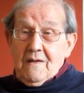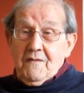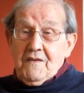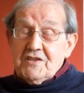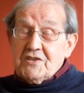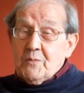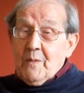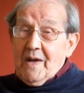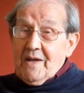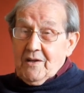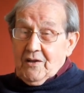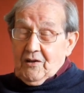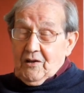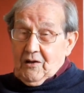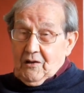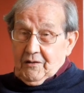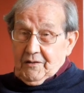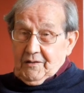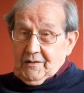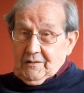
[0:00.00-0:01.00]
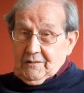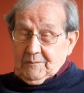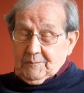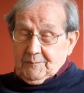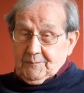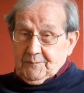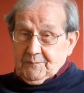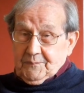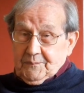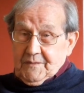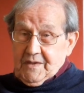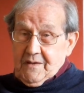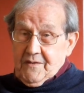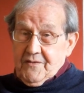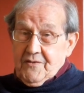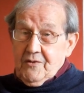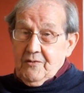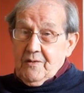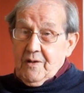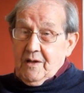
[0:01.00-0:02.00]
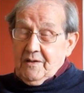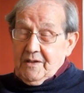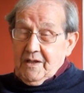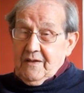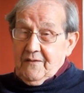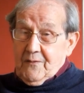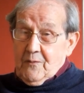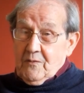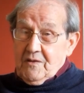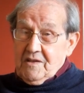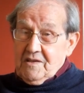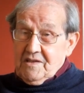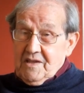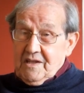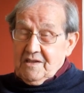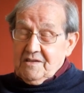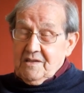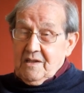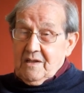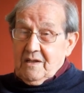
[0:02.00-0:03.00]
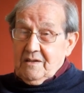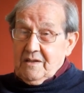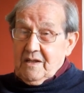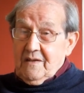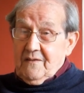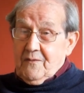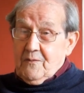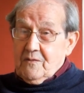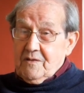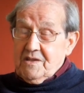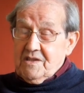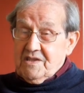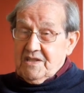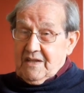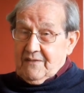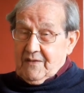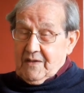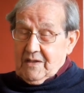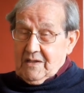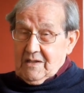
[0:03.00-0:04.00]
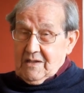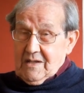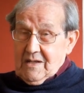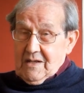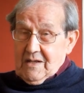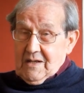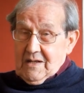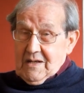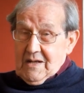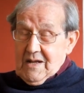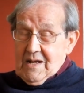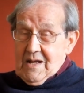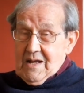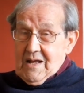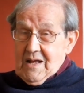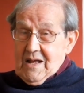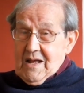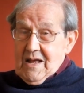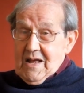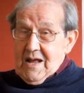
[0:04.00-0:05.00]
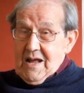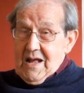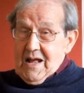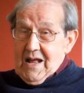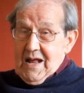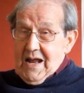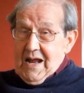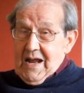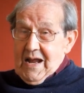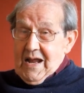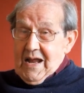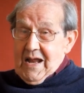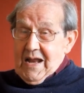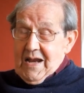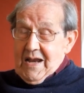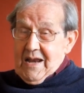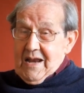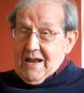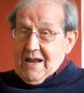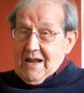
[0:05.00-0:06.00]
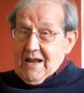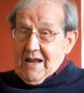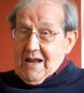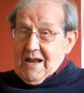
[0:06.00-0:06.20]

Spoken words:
this went on through 1946 to 1947. And